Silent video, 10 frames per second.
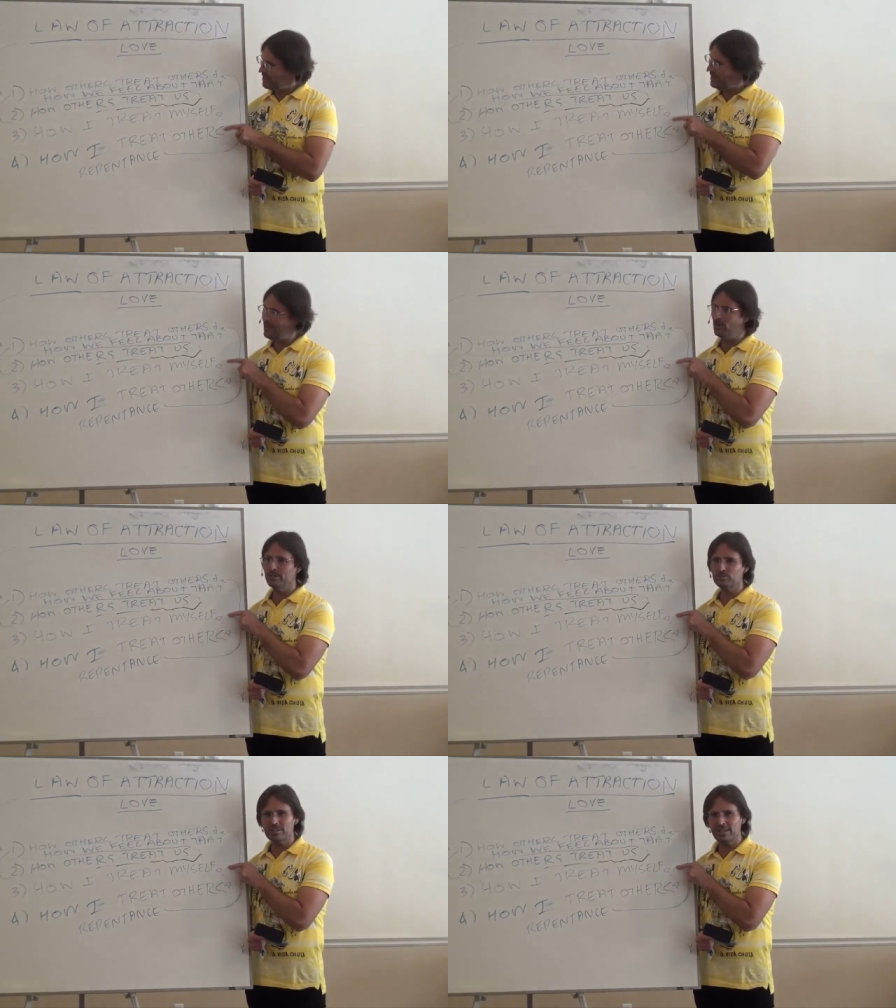how
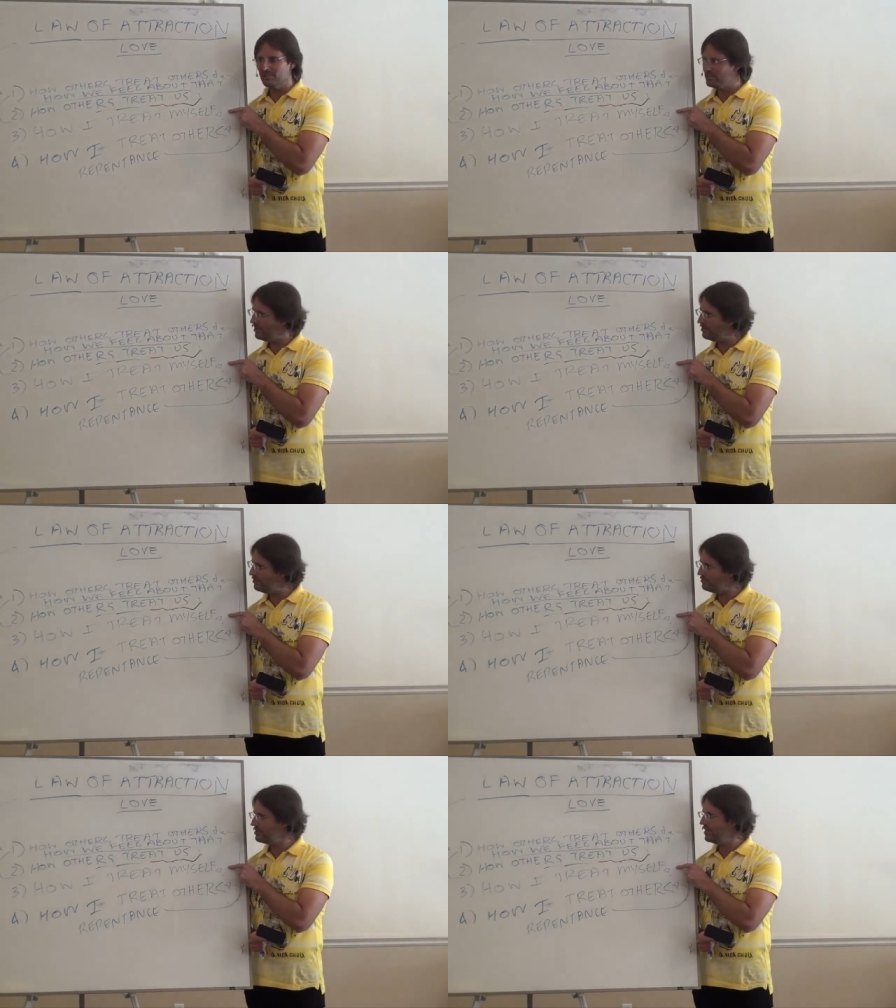we treat
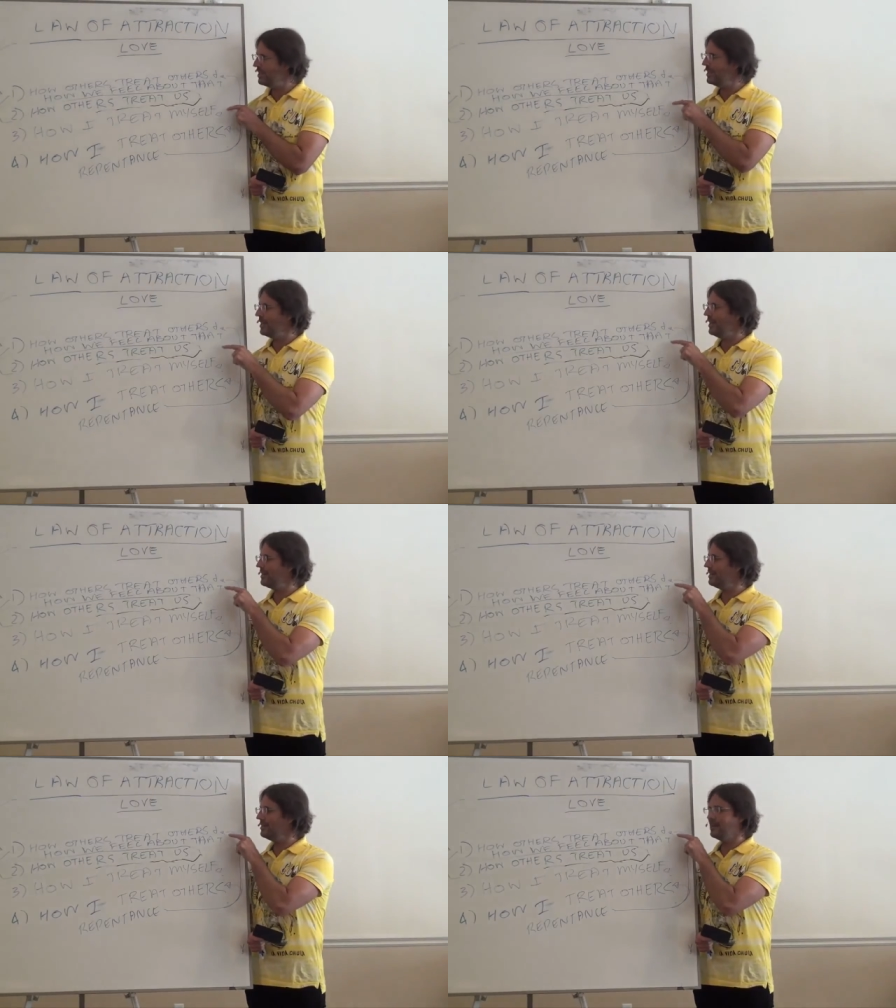ourselves,
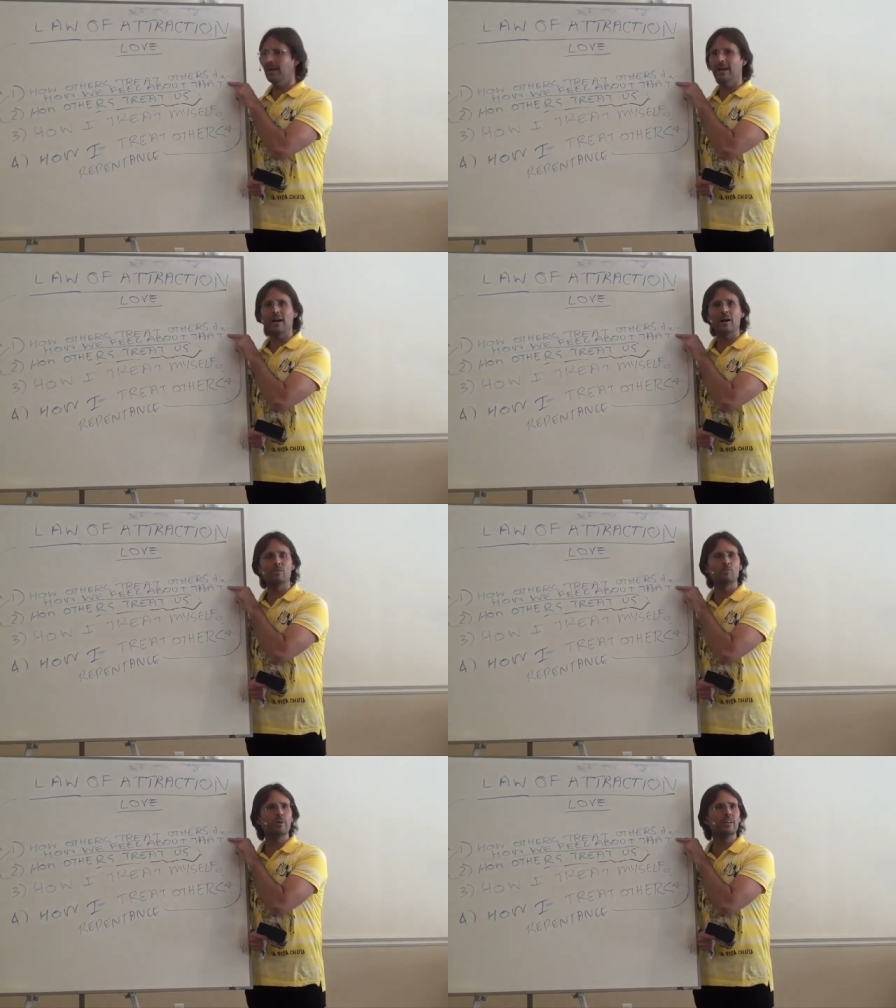and
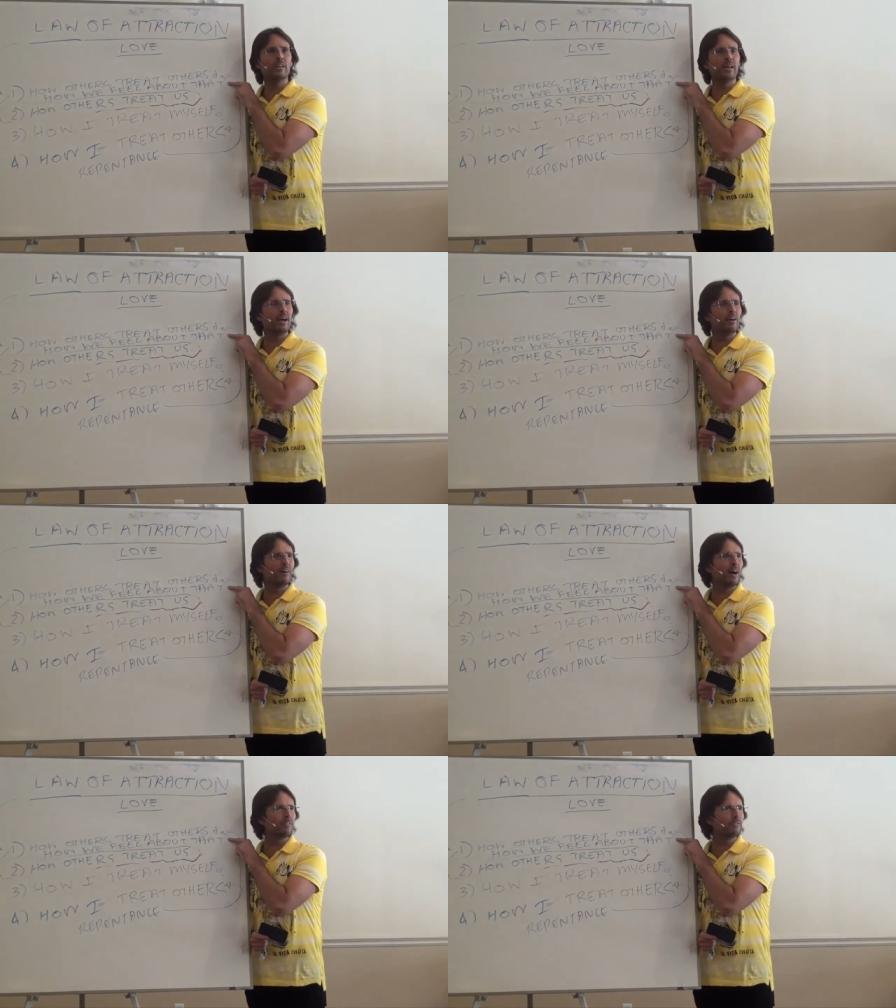how we allow
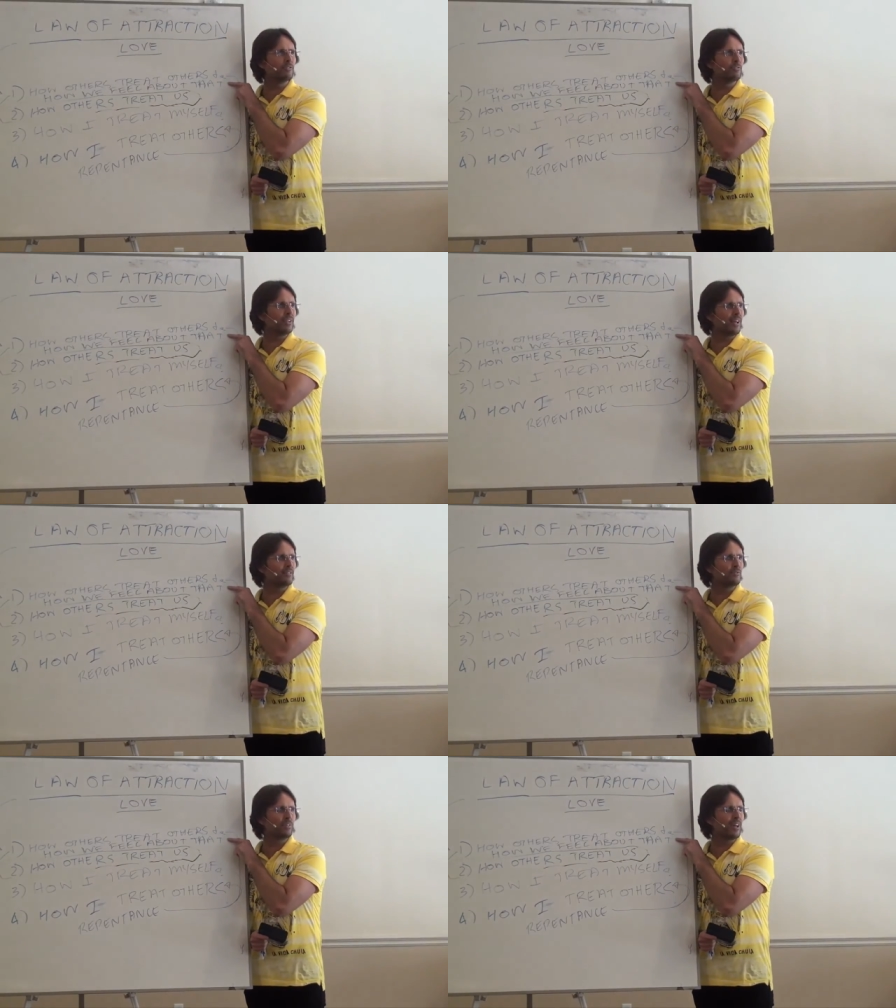others to treat
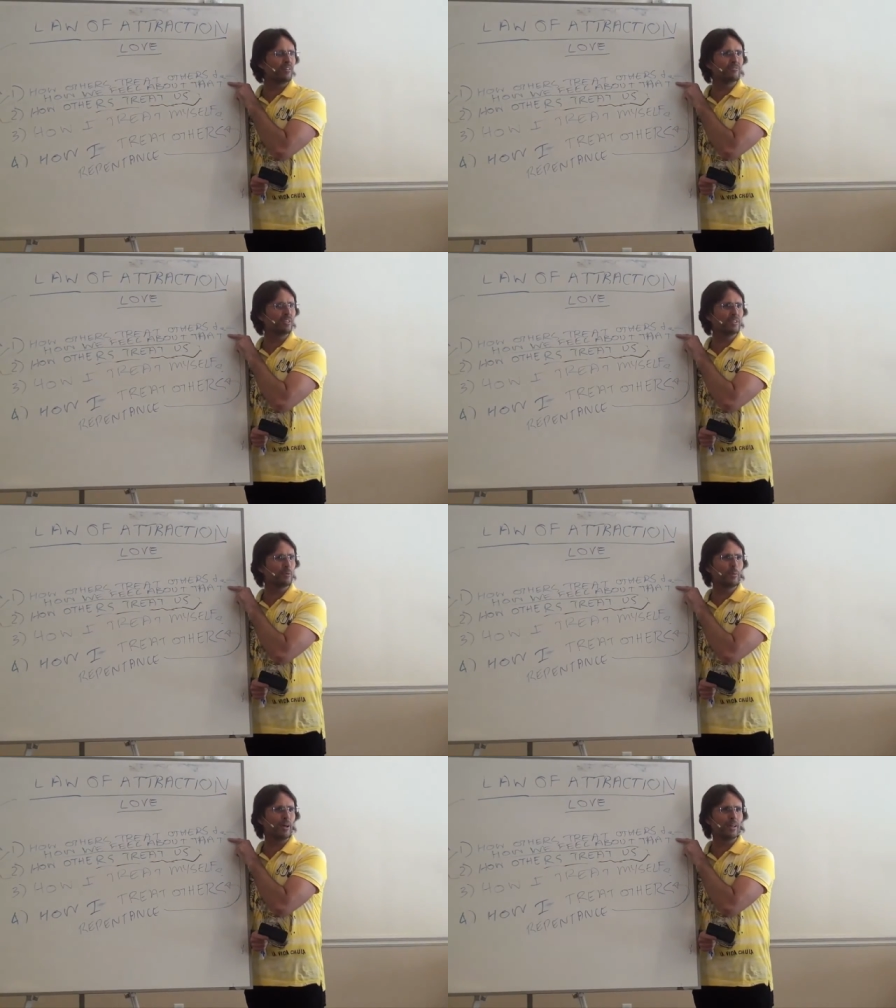others without
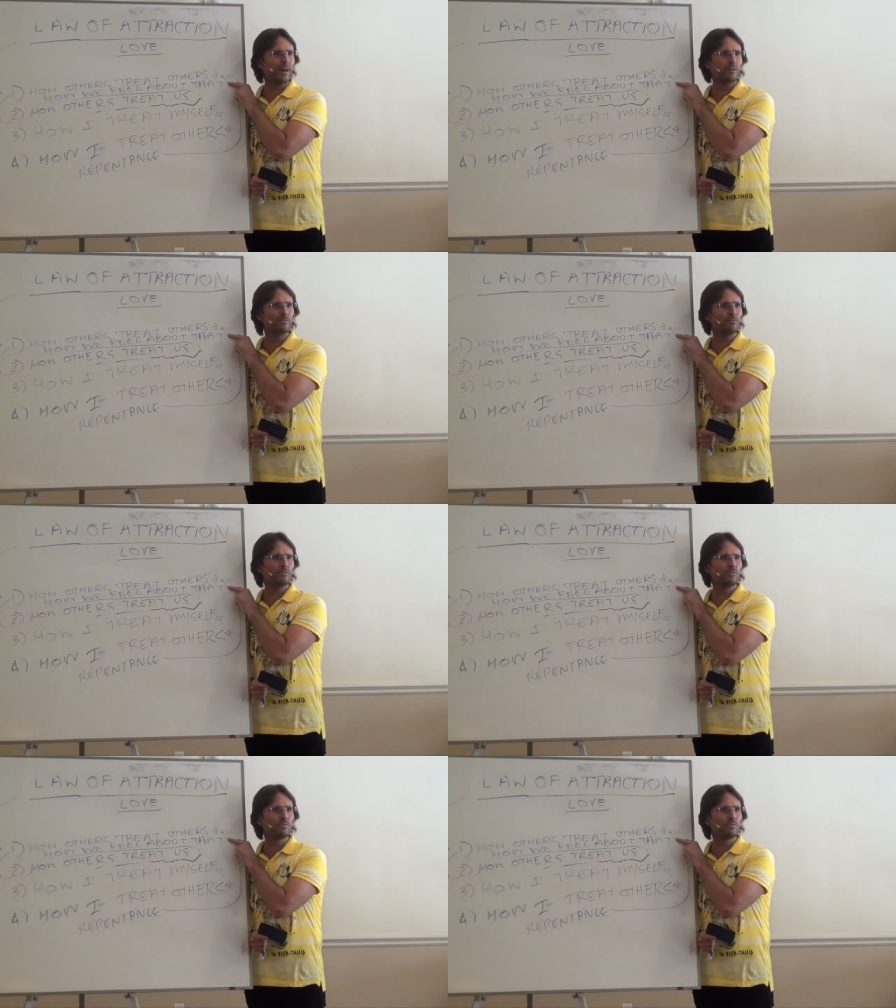feeling about it at all.